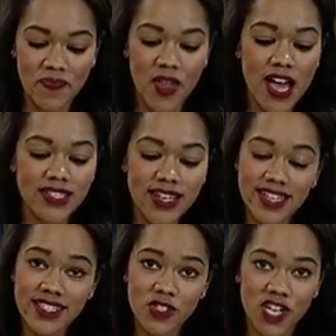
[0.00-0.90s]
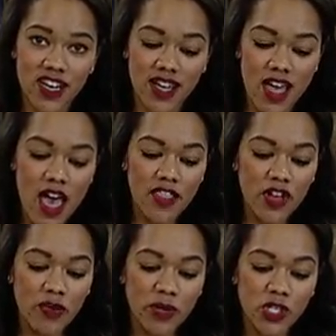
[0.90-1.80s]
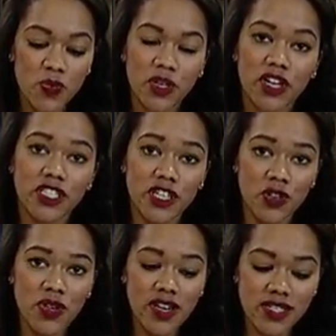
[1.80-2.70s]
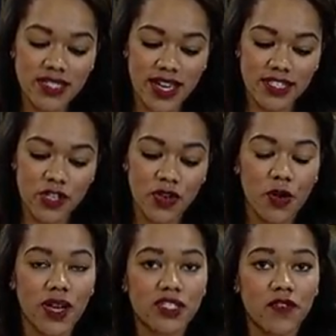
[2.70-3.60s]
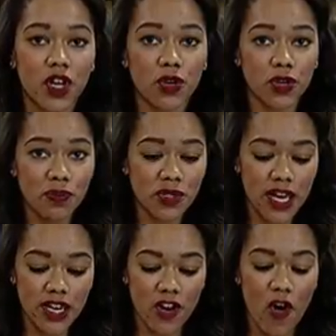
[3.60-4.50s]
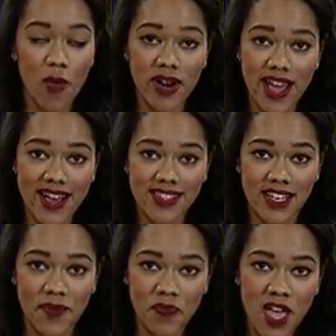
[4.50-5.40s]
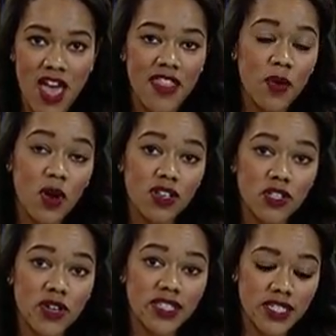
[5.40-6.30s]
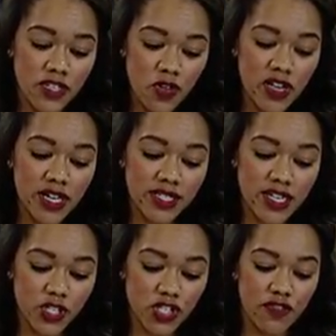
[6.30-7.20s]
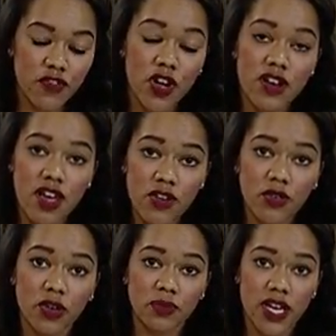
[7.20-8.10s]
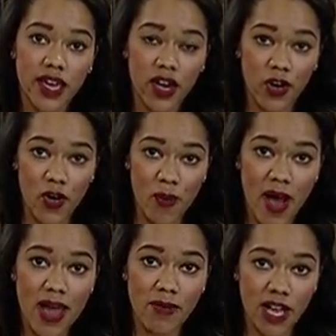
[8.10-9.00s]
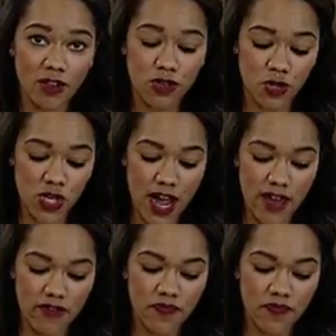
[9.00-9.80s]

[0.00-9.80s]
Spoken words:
On tonight's agenda, the Commission will continue to discuss the request for a group daycare home in Hazlet. They will also continue the discussion for another group daycare home on Manitou Drive.